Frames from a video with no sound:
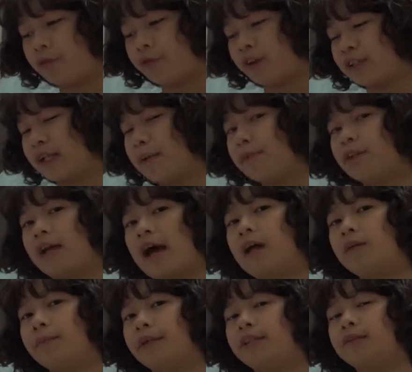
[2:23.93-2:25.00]
for example,
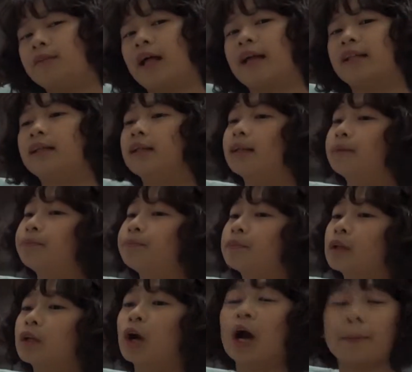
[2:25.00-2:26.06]
elements like
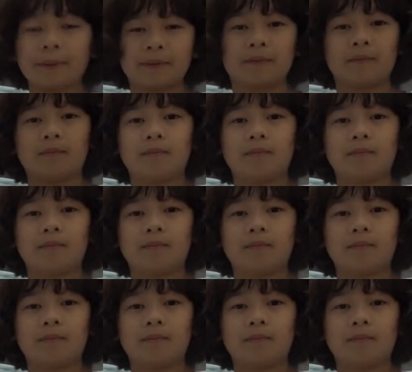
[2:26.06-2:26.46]
carbon.